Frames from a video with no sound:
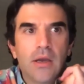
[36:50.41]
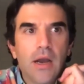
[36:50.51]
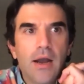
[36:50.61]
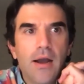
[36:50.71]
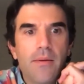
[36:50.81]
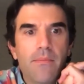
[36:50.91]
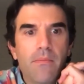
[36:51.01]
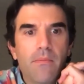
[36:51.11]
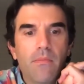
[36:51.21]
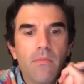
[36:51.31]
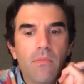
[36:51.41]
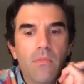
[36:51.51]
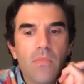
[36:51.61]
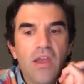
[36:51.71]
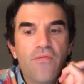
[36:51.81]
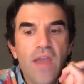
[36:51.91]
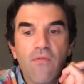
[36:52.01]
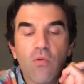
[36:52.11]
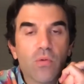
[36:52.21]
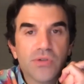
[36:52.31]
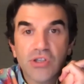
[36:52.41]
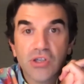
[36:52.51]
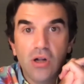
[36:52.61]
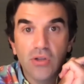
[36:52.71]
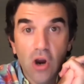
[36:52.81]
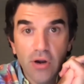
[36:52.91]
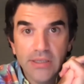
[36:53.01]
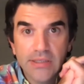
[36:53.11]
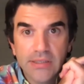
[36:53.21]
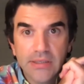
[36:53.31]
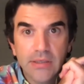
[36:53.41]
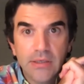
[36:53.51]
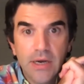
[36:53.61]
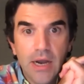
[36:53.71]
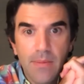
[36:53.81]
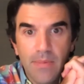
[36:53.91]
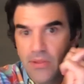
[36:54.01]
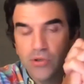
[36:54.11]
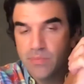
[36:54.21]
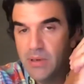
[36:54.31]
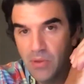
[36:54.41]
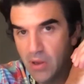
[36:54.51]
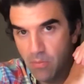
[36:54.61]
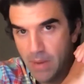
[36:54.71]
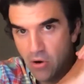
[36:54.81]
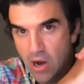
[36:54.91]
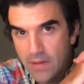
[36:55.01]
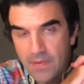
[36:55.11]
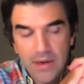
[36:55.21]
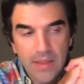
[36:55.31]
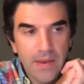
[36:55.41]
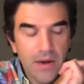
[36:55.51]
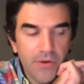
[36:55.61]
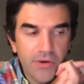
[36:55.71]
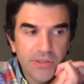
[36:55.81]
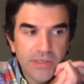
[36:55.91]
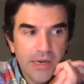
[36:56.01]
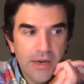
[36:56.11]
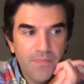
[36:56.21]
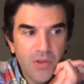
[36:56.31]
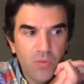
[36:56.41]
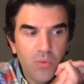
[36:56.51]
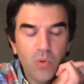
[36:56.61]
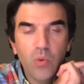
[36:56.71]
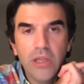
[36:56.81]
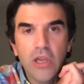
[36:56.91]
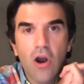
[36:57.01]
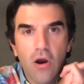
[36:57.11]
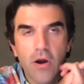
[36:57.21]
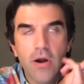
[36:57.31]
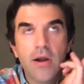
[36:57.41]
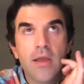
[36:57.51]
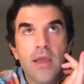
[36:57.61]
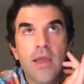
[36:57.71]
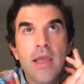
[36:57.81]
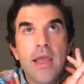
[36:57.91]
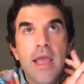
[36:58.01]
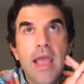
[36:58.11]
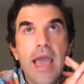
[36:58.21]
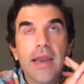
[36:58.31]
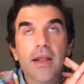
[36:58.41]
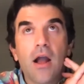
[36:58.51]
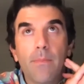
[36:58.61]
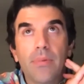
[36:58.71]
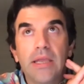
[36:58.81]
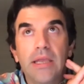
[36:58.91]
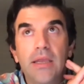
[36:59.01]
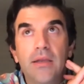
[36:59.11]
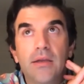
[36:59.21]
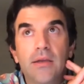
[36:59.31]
Um, if everyone was just called artist, um, and there were just people that were better at it than, than others um, it would be really hard at a company